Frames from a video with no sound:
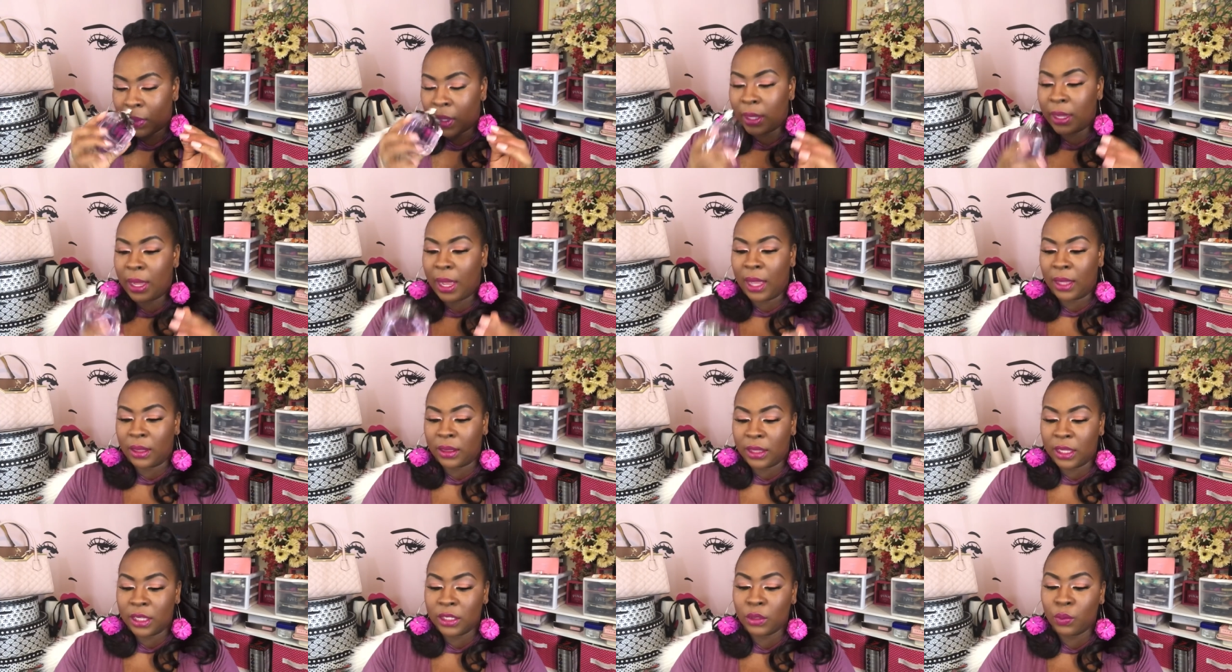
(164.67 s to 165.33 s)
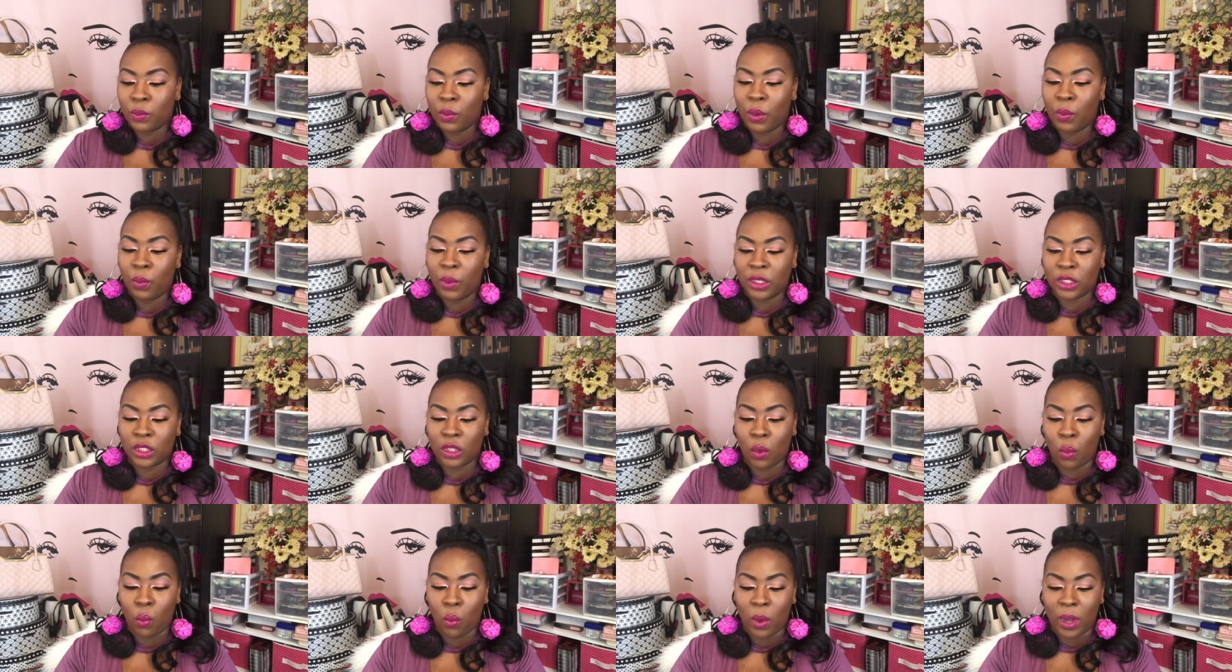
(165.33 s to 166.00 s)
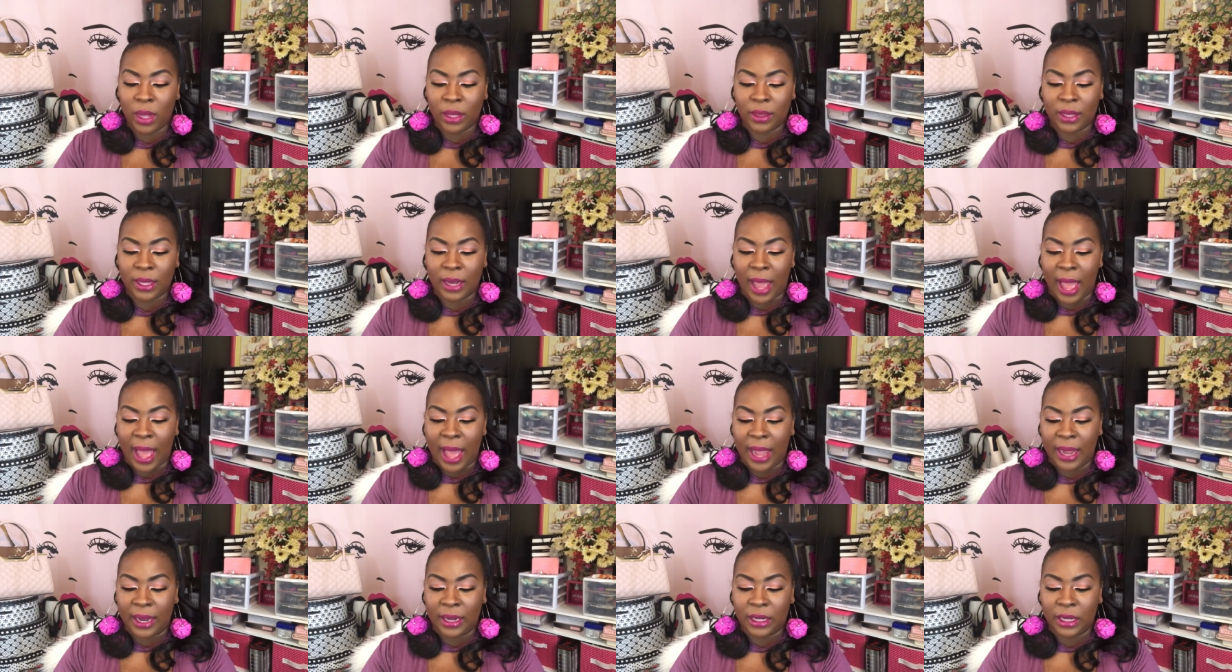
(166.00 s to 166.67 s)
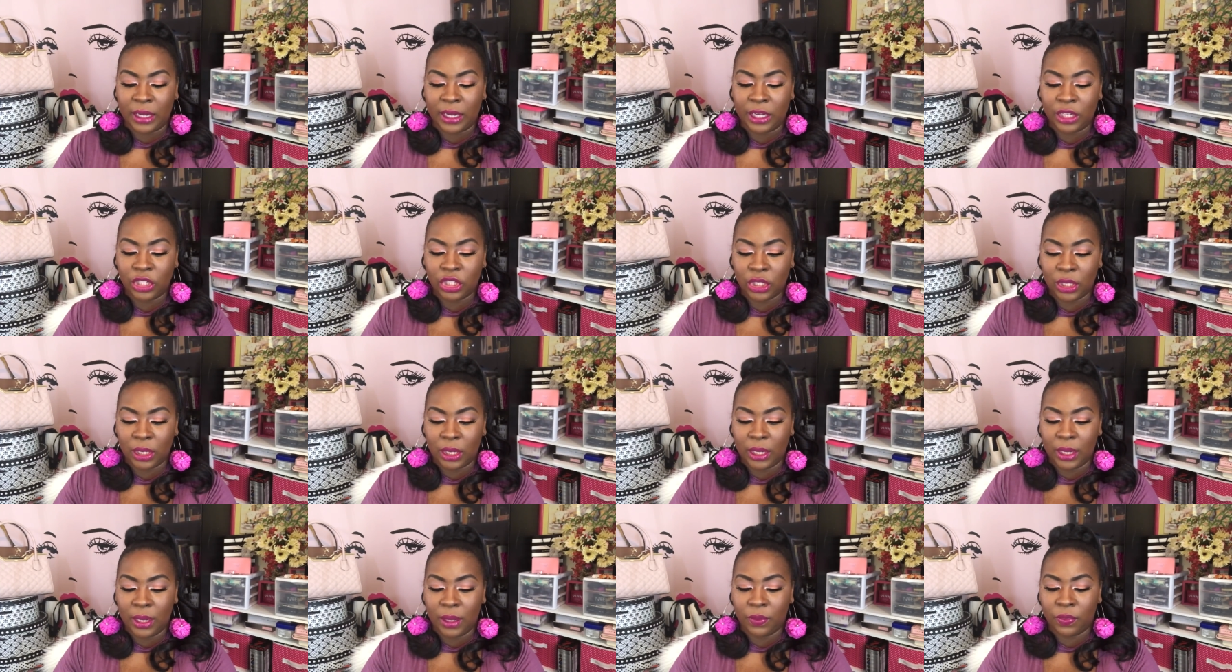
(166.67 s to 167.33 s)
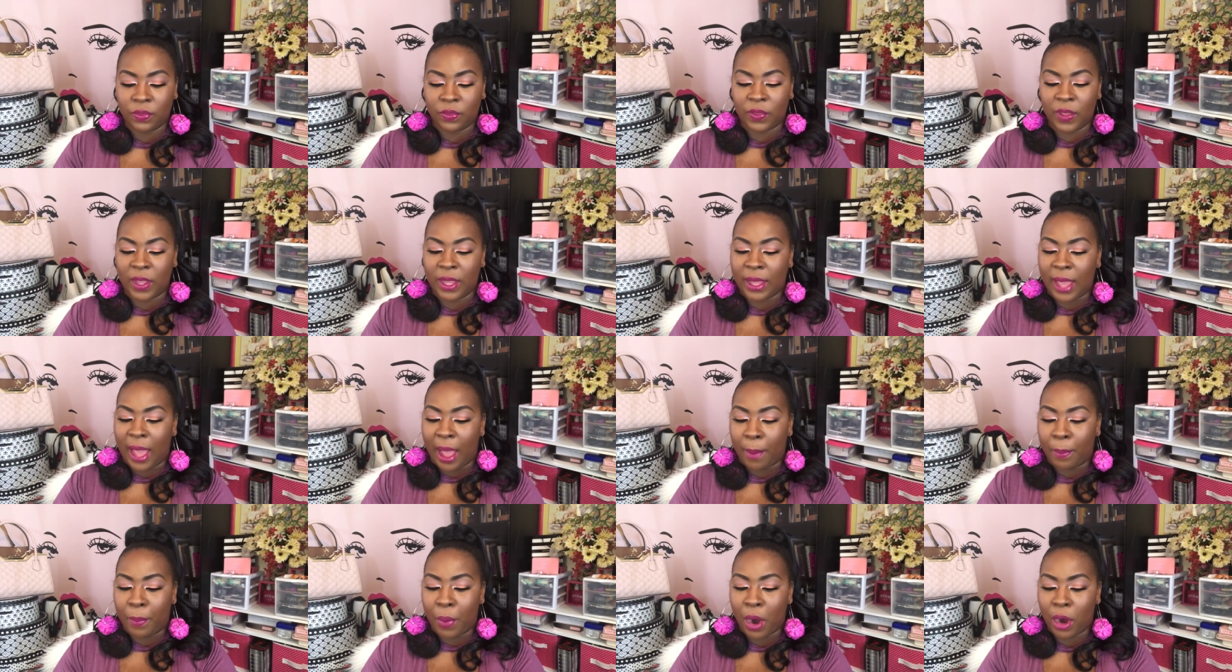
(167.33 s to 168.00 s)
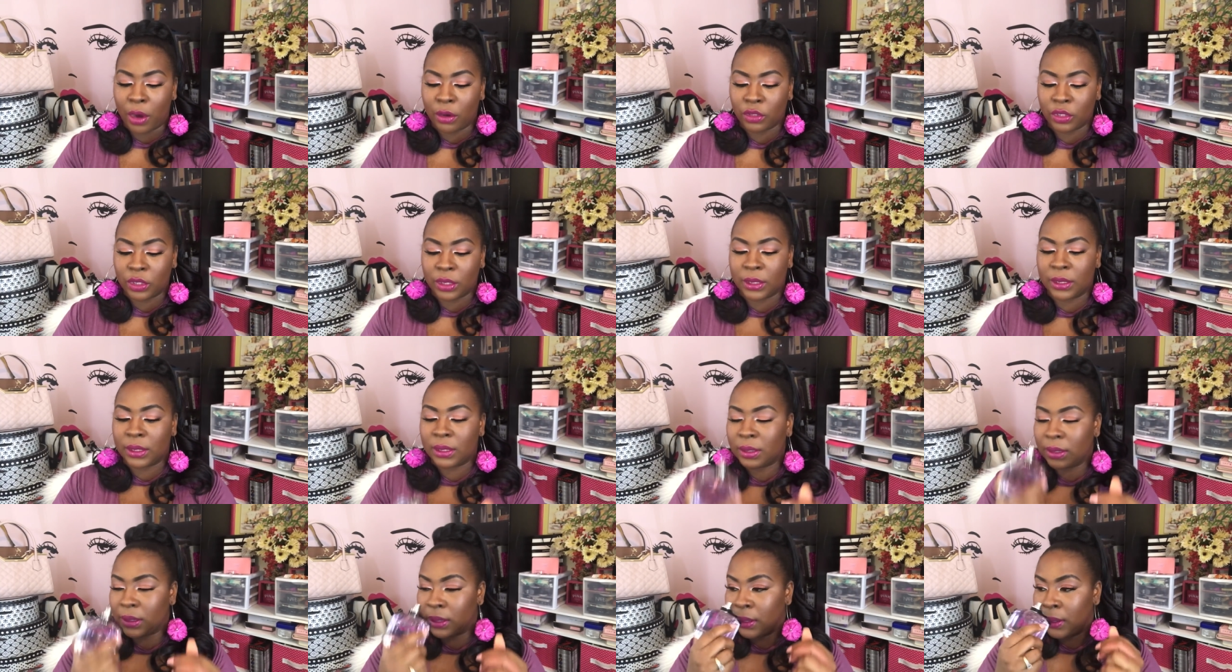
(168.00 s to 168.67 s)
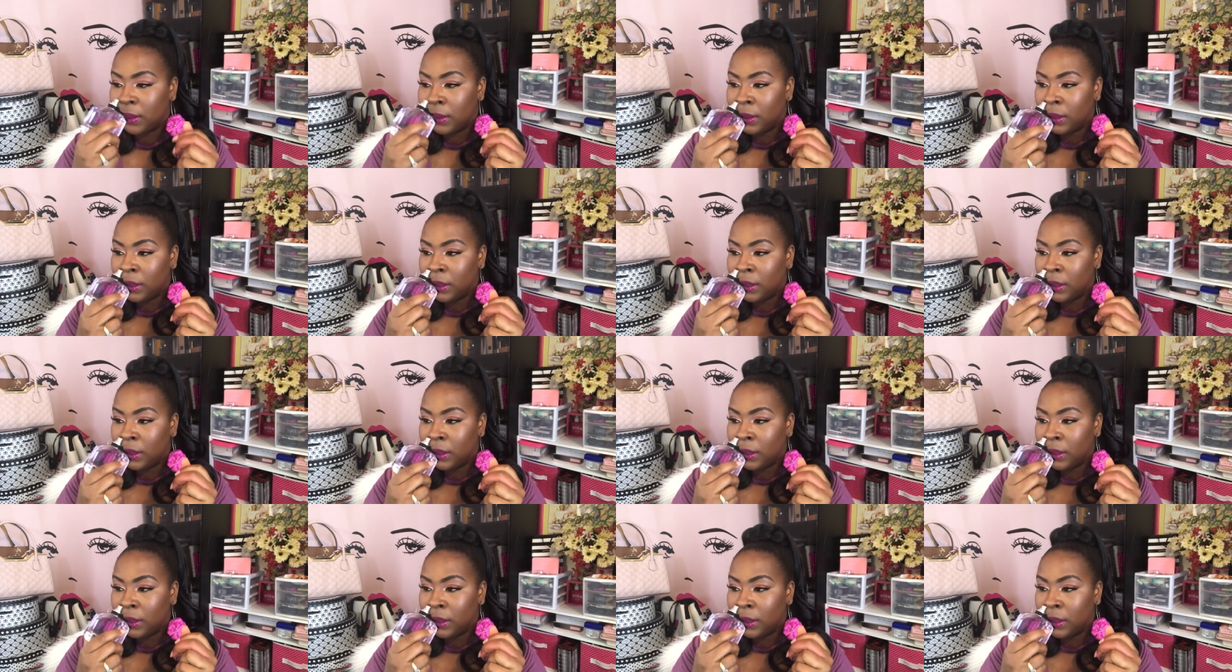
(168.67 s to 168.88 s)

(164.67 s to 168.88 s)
yeah, this one was the one that I initially think I purchased.